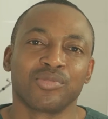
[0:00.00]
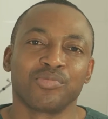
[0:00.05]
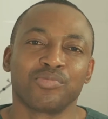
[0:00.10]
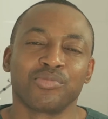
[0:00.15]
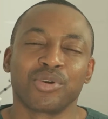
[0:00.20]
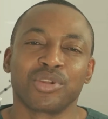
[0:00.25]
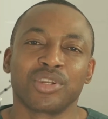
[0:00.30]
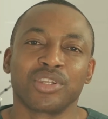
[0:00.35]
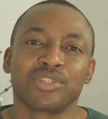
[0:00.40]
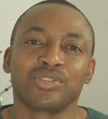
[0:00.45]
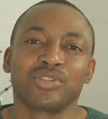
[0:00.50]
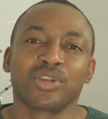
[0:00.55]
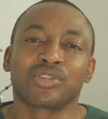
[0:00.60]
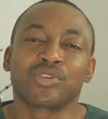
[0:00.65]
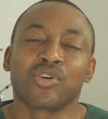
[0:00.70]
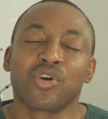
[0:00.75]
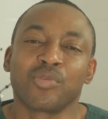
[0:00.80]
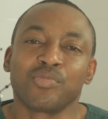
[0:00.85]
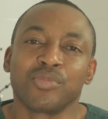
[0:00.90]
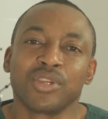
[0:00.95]
but it's not
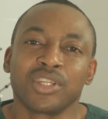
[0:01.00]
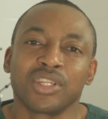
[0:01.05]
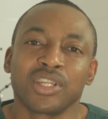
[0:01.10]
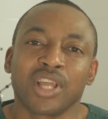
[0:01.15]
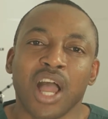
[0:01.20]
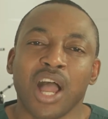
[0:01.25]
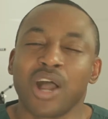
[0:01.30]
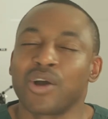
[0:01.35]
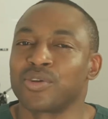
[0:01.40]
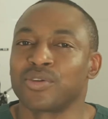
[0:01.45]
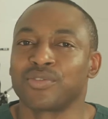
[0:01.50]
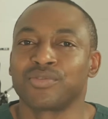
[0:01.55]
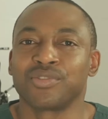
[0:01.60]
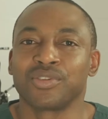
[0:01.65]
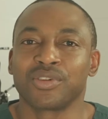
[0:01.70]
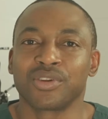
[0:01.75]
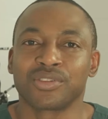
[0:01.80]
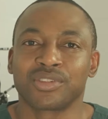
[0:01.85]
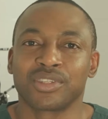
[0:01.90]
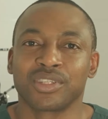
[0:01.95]
coming out of
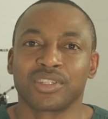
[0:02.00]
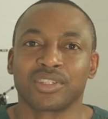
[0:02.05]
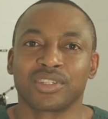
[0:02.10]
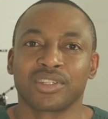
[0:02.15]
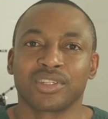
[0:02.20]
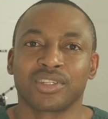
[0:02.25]
nothing.